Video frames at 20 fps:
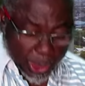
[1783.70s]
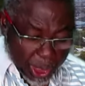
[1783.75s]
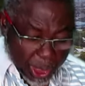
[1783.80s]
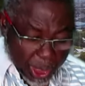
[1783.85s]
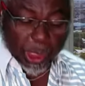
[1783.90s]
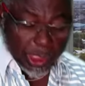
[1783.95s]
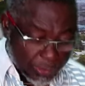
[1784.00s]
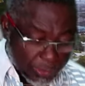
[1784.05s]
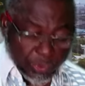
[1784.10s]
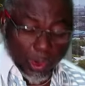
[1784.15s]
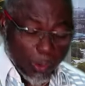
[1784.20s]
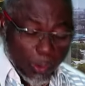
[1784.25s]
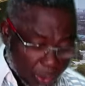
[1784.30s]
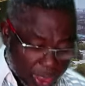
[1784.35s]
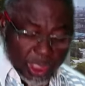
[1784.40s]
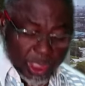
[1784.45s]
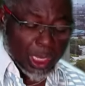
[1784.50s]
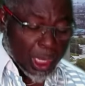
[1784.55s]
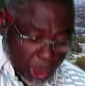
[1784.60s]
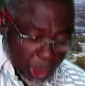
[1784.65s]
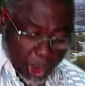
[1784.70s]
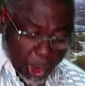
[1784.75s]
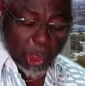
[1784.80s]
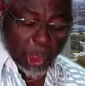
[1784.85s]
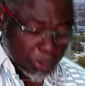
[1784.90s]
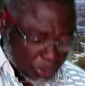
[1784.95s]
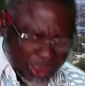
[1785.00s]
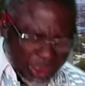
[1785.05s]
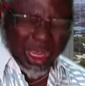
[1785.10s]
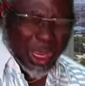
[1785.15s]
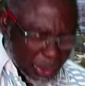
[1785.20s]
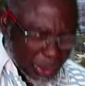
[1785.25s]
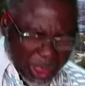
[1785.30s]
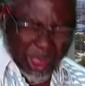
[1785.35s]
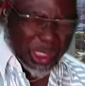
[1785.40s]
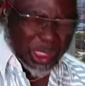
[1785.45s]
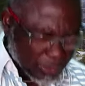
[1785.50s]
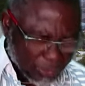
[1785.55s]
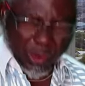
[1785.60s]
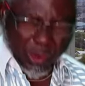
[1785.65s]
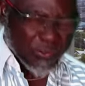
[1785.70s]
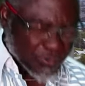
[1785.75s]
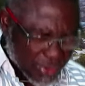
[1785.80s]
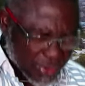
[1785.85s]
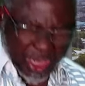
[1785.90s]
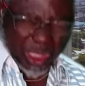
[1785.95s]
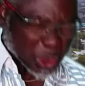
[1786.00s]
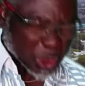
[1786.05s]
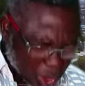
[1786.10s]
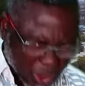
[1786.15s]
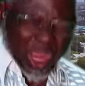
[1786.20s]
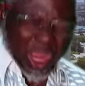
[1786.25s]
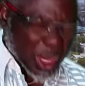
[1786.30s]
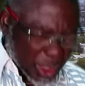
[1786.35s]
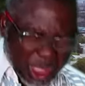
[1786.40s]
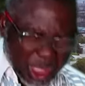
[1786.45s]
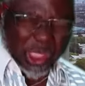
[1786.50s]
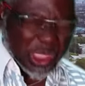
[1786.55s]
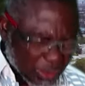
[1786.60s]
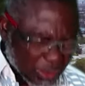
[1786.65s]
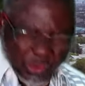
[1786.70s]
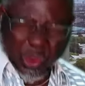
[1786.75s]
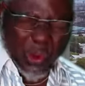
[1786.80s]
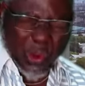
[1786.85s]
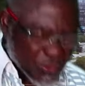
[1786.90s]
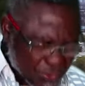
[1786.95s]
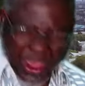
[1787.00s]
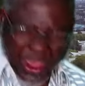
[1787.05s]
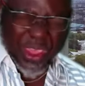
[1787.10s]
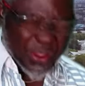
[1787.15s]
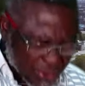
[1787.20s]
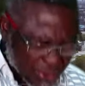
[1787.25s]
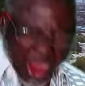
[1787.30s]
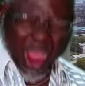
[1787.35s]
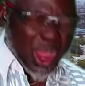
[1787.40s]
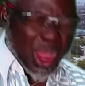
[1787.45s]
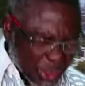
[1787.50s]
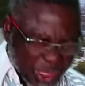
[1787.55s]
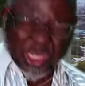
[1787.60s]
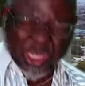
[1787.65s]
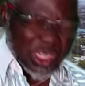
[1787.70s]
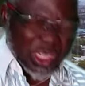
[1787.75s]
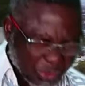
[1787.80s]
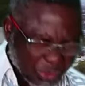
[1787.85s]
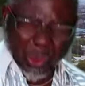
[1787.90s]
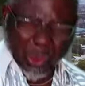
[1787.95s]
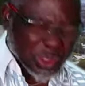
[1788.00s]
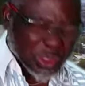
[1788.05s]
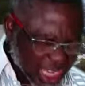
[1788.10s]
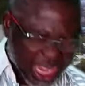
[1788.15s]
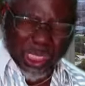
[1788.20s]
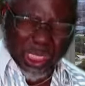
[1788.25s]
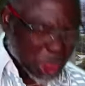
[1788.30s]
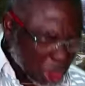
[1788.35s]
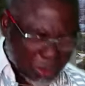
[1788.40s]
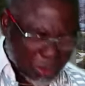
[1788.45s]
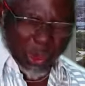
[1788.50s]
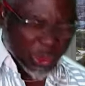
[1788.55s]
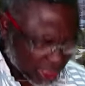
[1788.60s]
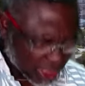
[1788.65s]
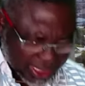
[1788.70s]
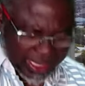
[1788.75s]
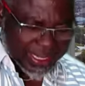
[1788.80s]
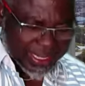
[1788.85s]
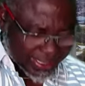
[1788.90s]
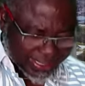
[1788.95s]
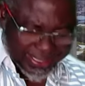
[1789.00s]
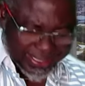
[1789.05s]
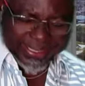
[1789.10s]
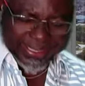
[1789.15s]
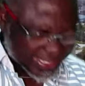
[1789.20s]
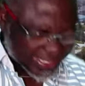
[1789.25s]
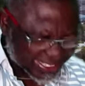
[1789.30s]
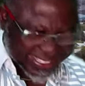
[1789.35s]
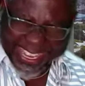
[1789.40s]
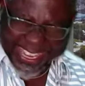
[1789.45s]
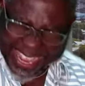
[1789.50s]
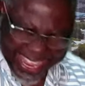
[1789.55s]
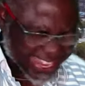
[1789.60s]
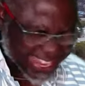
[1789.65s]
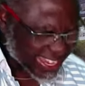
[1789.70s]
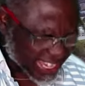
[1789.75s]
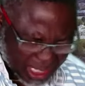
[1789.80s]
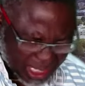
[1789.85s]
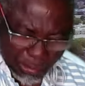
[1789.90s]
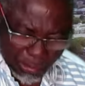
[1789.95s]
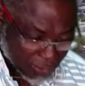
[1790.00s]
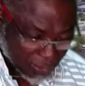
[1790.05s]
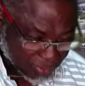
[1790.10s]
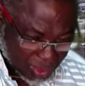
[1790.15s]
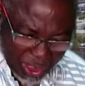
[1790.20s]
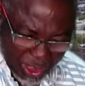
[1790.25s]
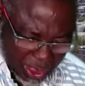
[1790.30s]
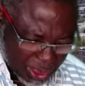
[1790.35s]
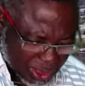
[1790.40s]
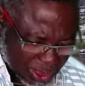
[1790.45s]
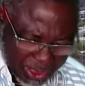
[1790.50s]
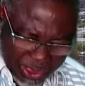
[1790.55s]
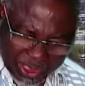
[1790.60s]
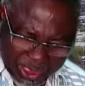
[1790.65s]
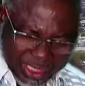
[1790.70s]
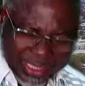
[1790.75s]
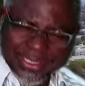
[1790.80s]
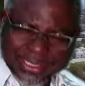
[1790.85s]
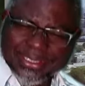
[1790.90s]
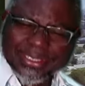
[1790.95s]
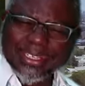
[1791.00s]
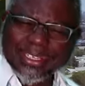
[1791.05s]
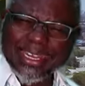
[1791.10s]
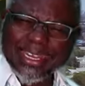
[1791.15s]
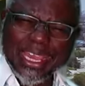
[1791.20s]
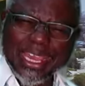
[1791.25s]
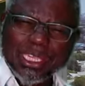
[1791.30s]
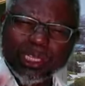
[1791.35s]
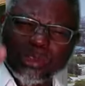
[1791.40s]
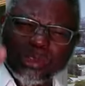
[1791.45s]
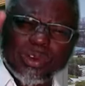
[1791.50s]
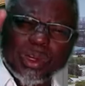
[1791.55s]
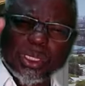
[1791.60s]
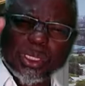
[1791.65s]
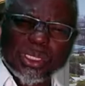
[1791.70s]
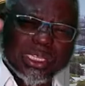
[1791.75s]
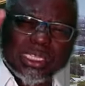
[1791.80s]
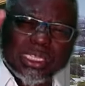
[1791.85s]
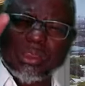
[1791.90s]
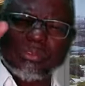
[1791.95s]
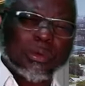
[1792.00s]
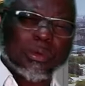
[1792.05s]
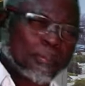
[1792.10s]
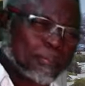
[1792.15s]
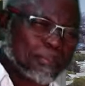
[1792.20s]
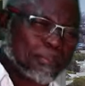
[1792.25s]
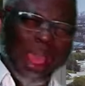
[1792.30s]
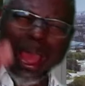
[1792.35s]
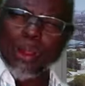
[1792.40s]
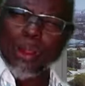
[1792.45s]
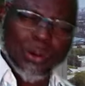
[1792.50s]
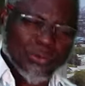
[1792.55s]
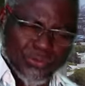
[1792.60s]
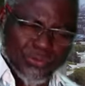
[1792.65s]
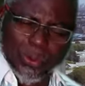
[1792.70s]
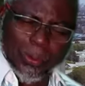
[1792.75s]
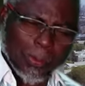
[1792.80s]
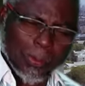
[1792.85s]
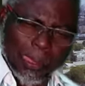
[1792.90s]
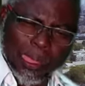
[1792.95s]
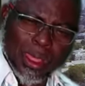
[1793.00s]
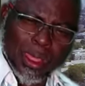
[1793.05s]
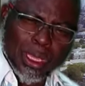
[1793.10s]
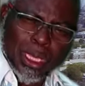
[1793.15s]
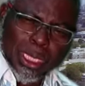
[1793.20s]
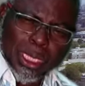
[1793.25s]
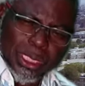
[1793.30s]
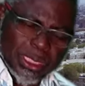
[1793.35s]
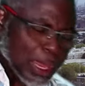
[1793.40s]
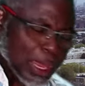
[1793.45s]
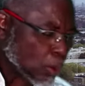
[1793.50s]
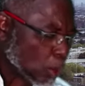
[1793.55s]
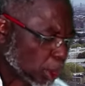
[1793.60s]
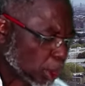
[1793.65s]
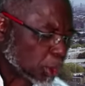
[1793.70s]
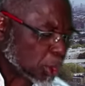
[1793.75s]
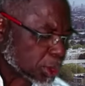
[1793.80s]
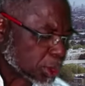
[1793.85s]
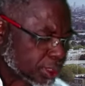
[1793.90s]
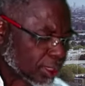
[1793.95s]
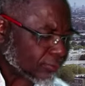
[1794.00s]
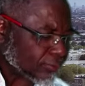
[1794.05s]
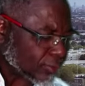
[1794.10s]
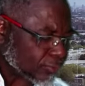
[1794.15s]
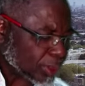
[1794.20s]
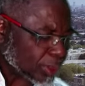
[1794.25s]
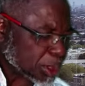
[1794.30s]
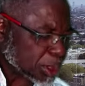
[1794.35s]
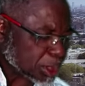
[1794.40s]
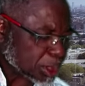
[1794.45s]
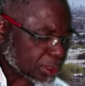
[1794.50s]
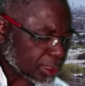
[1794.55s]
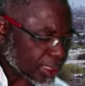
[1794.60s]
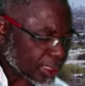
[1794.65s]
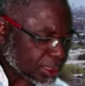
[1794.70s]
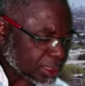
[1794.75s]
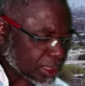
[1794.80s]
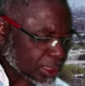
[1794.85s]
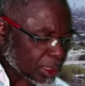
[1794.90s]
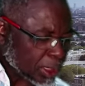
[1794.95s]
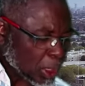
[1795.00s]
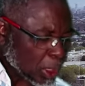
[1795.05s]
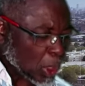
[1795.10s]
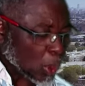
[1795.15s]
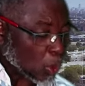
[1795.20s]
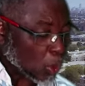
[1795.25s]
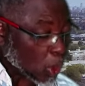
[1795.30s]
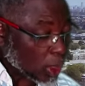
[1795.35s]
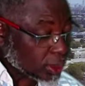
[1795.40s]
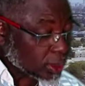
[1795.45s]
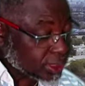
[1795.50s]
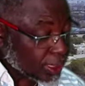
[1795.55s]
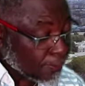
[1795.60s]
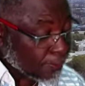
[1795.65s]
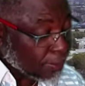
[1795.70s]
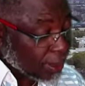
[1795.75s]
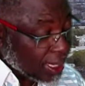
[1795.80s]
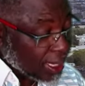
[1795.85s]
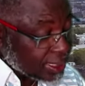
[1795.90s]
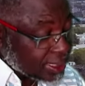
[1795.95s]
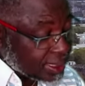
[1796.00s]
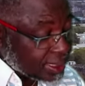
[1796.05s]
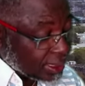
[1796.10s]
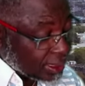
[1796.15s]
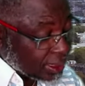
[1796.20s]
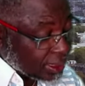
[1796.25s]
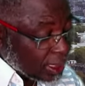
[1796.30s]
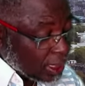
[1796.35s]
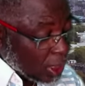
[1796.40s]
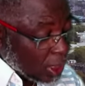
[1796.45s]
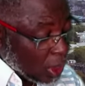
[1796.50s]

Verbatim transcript: Receive your wish, you speak, receive your victory, receive your favor, receive your testimony in the name of Jesus. The next verse is even powerful. Psalm 107, verse 30. What a blessing!